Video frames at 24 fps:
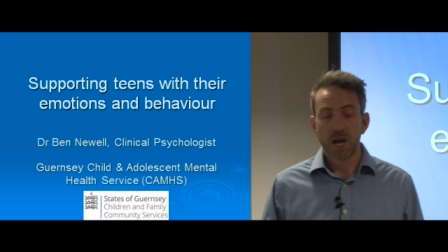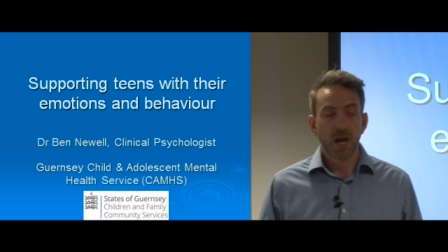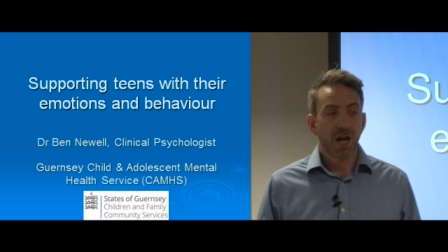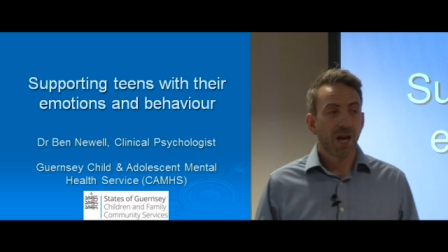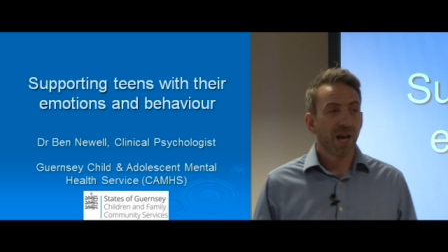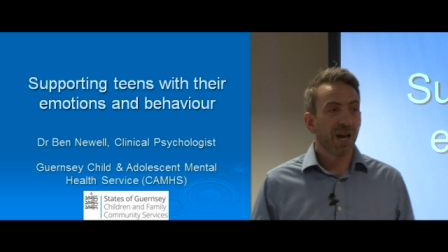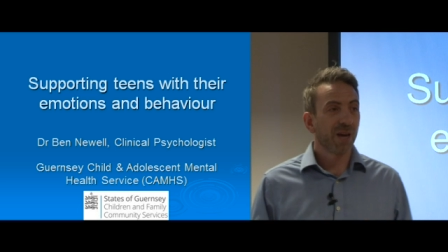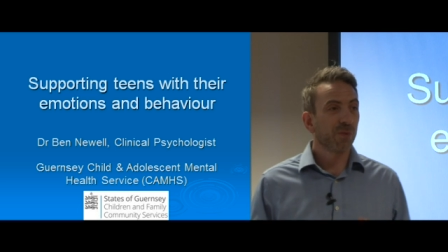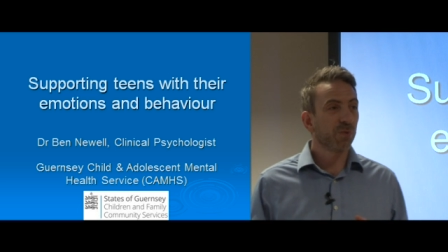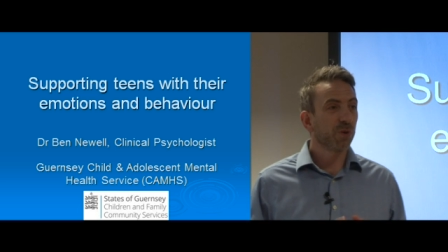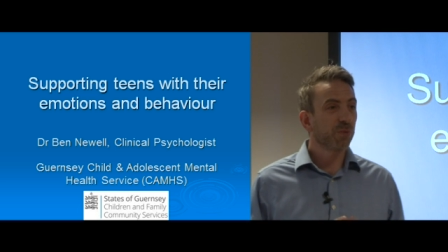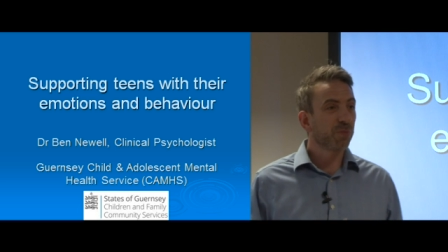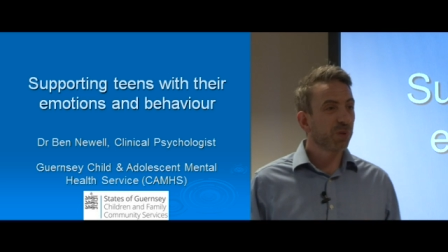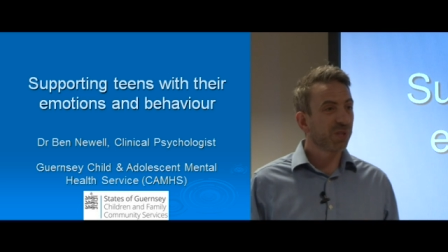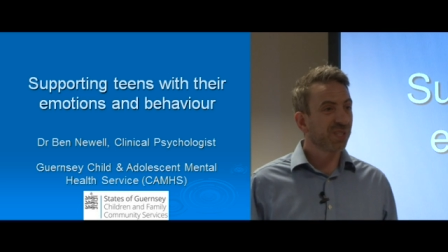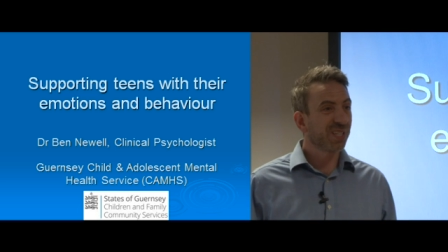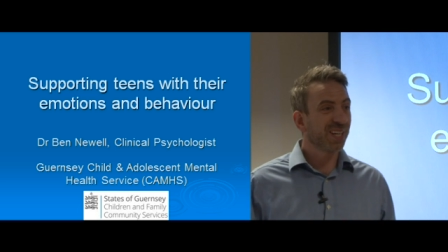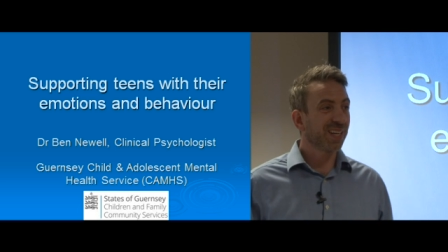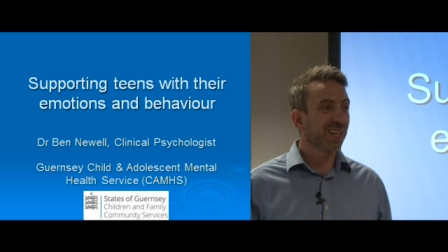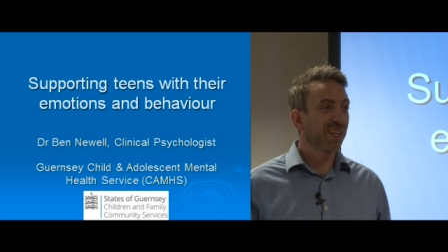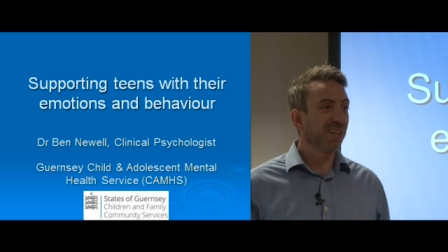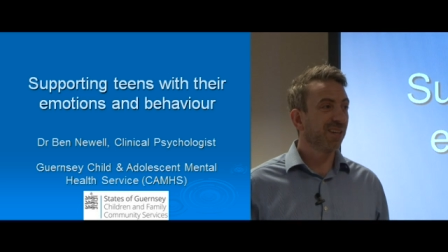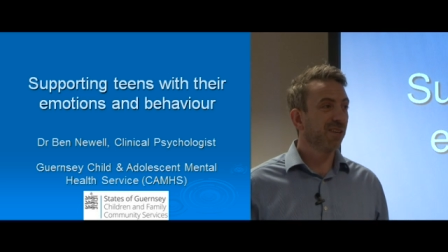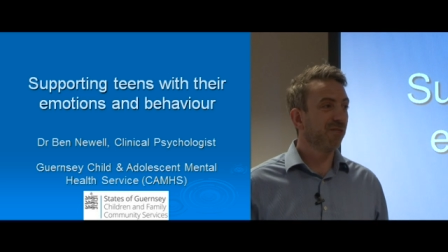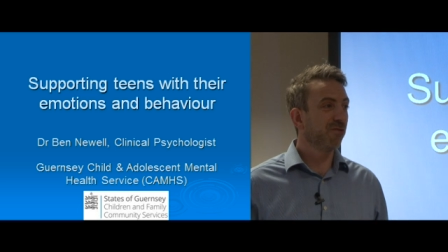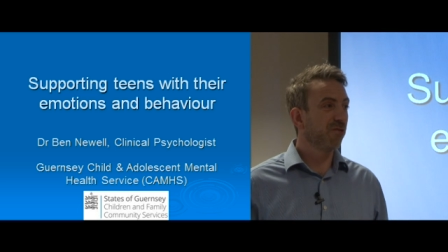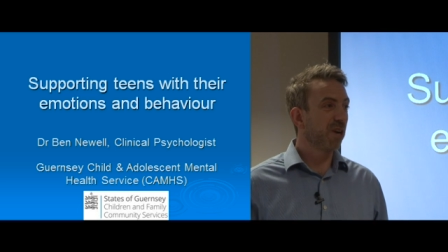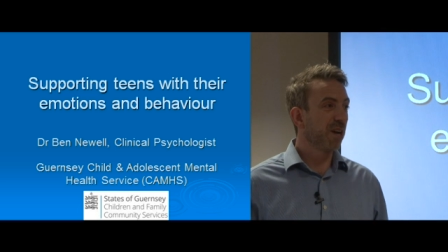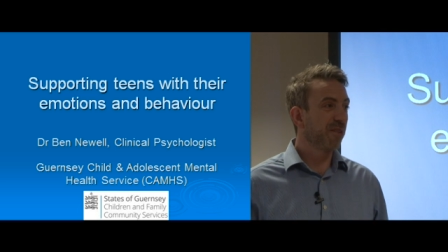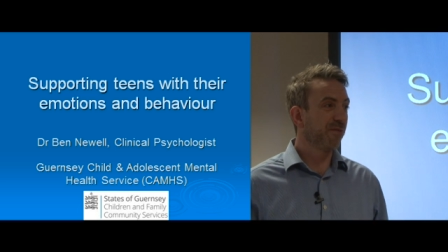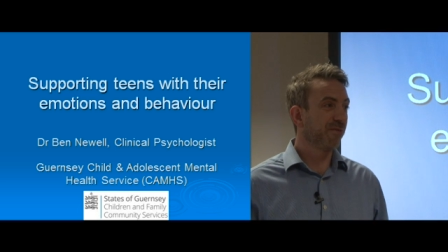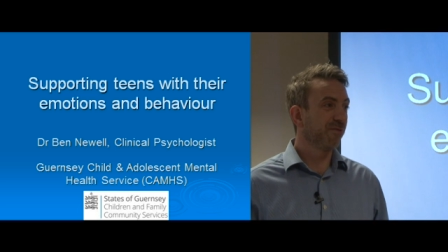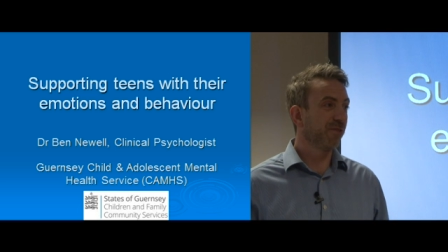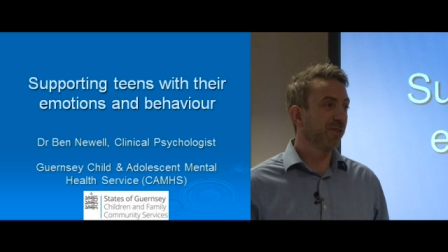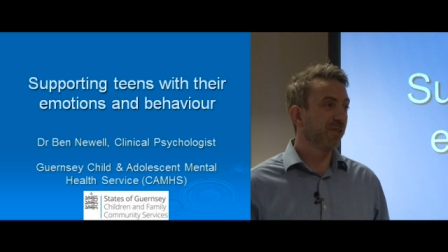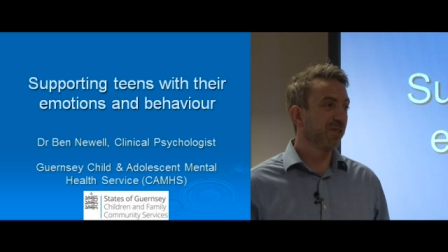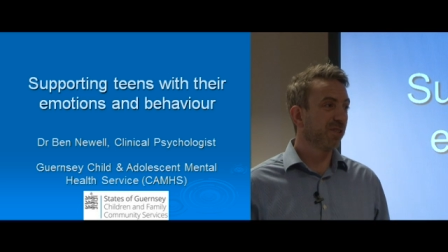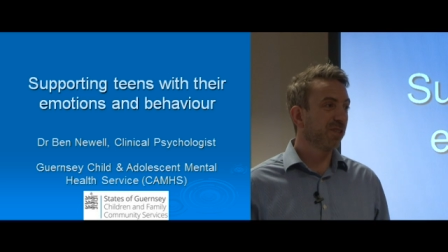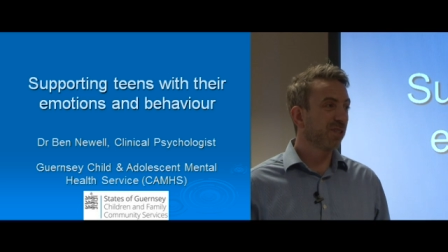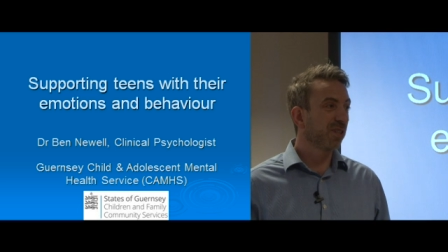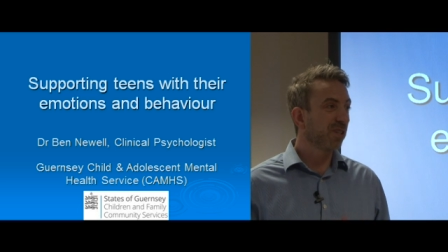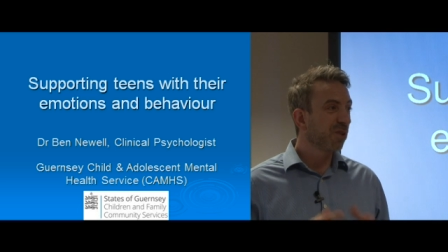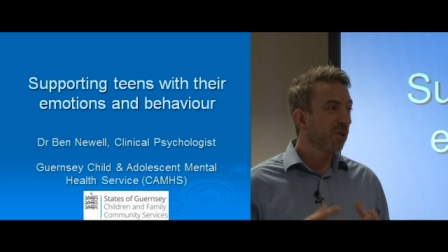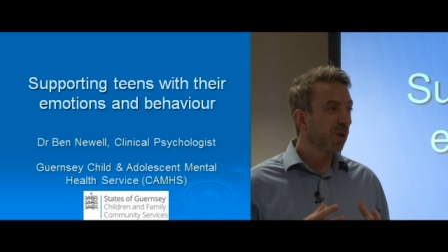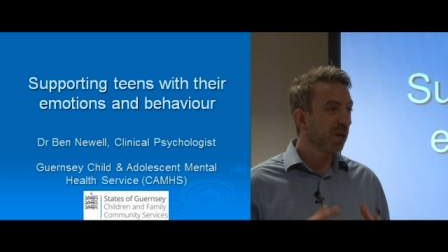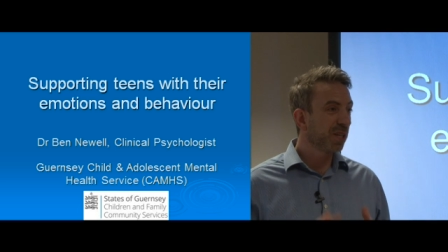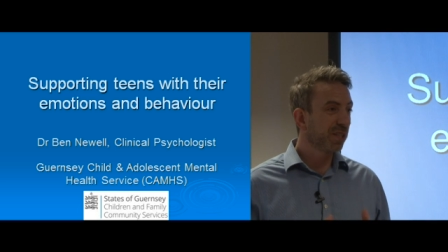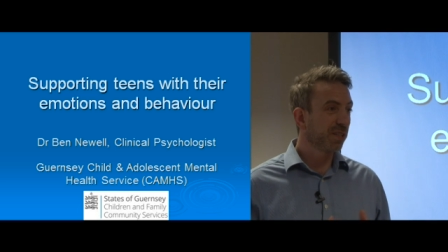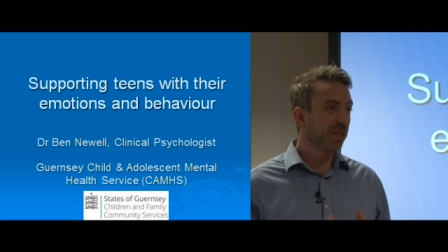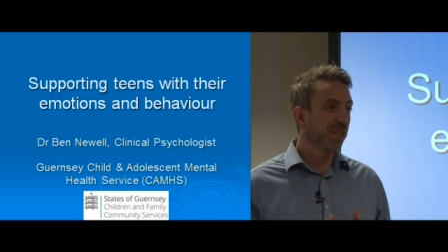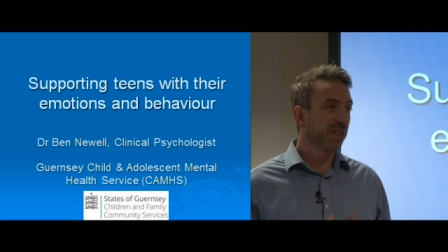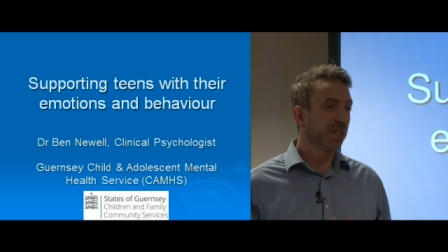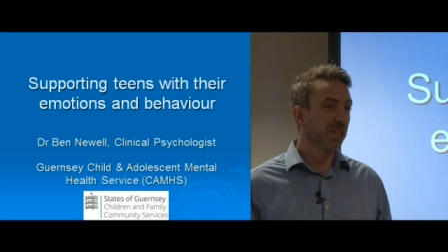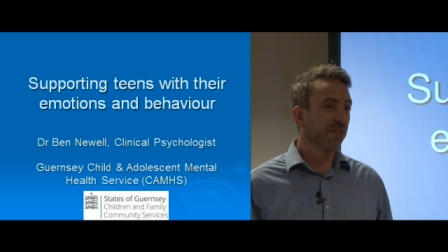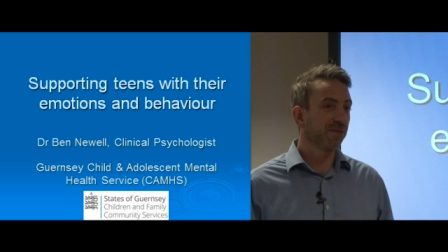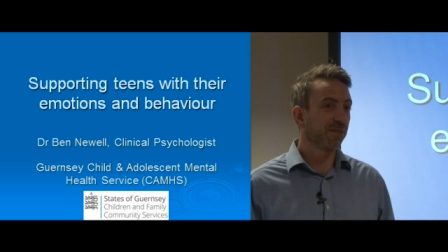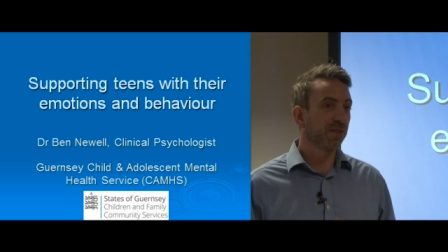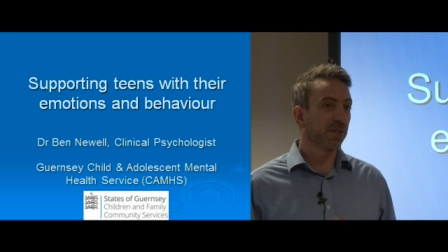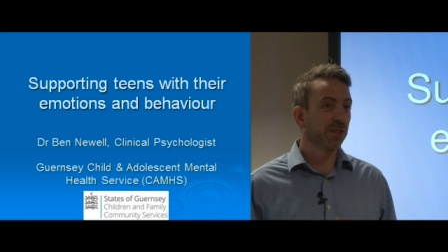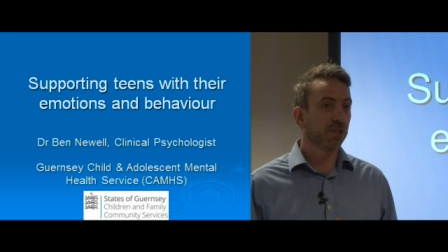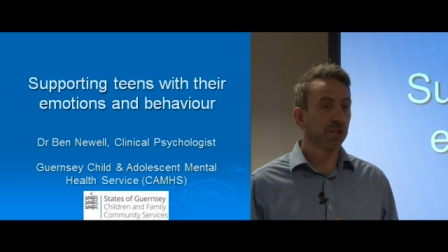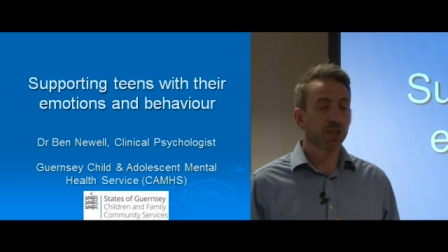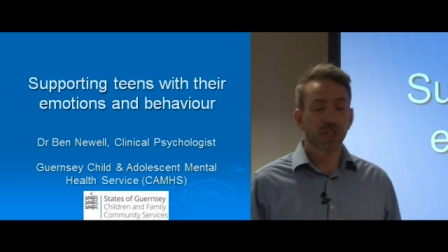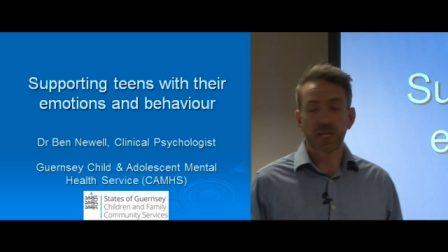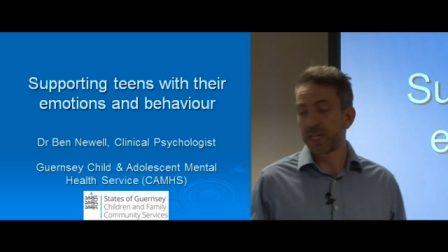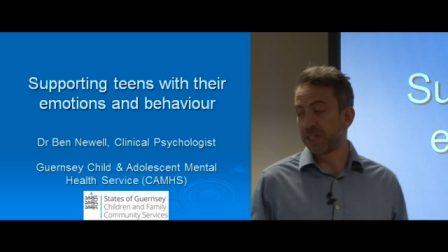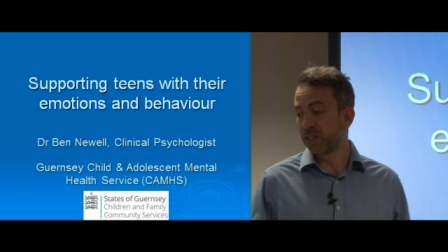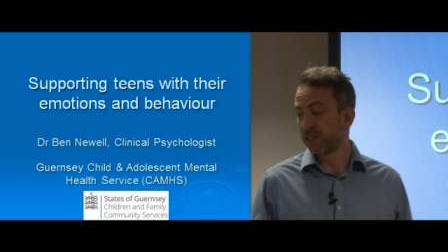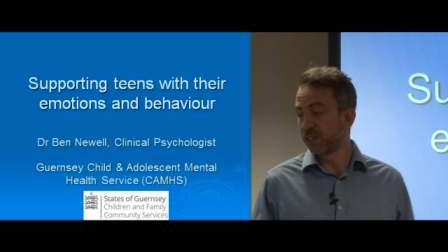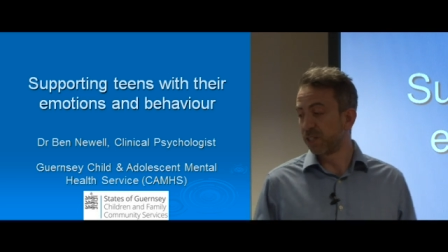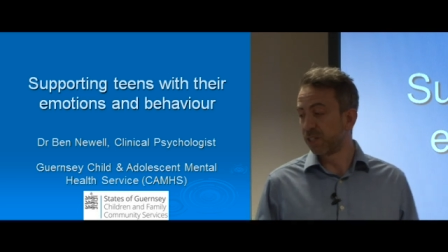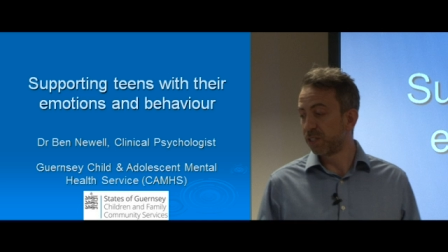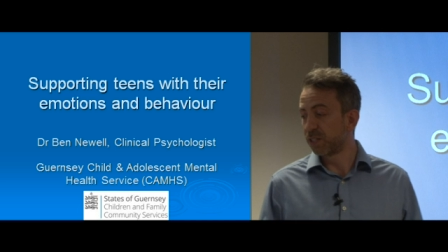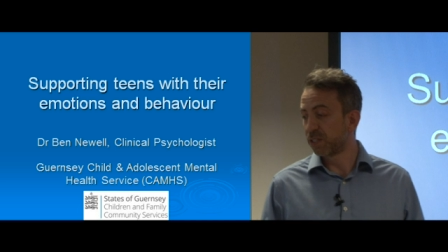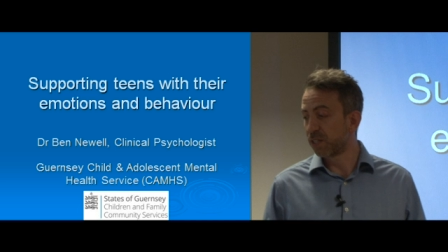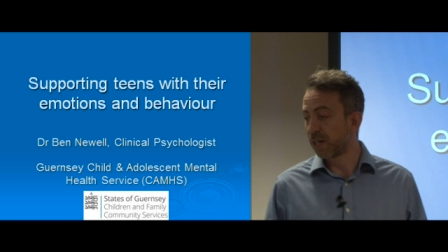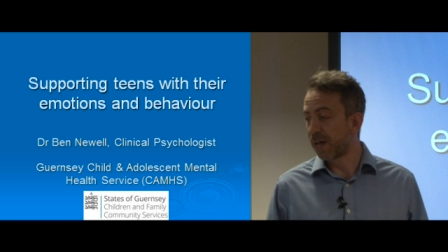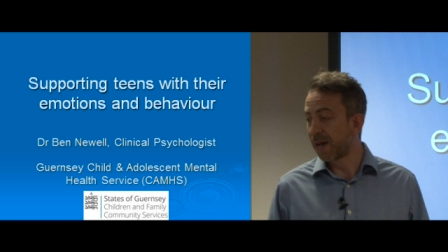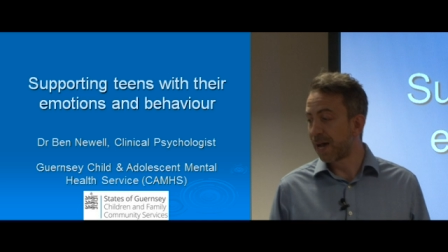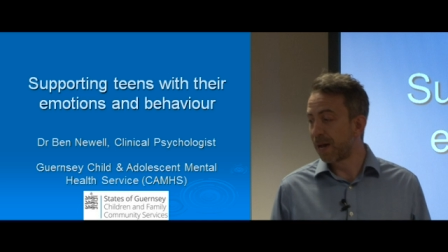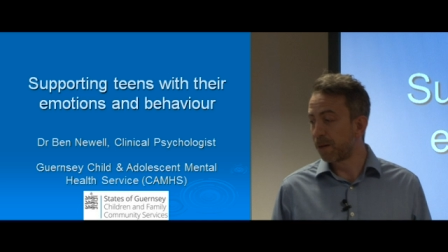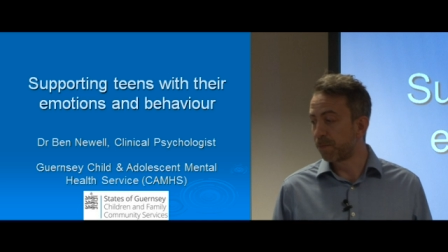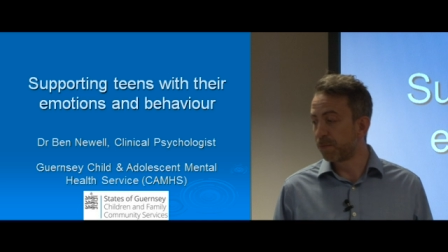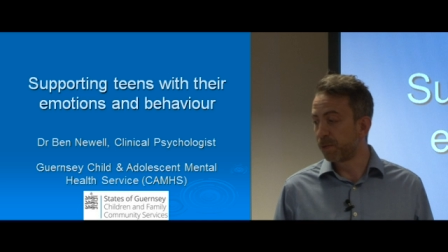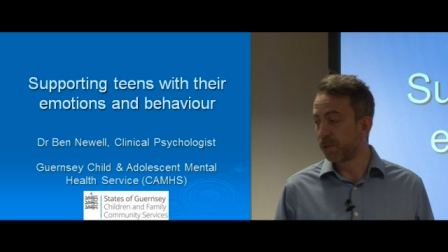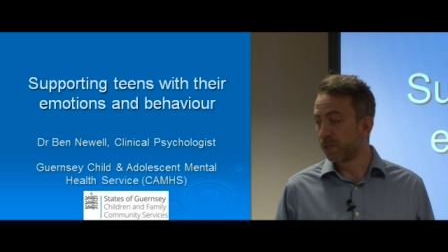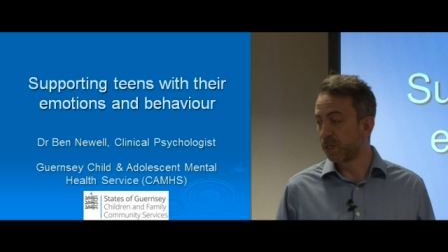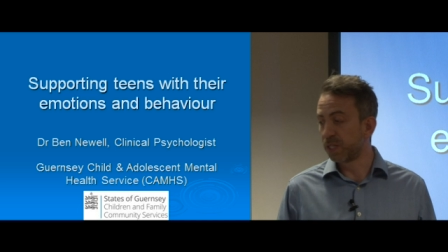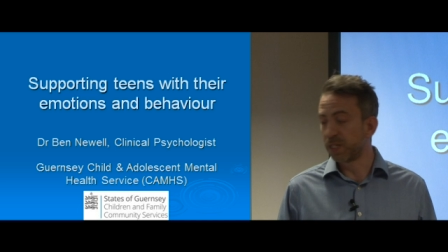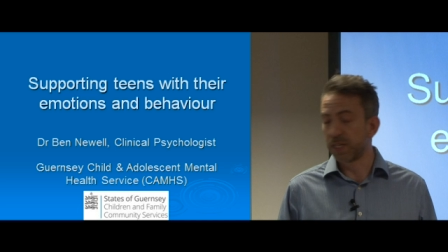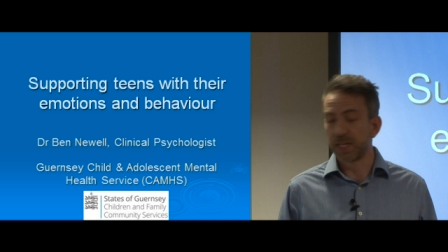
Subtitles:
and with particular reference to quite significant changes that happen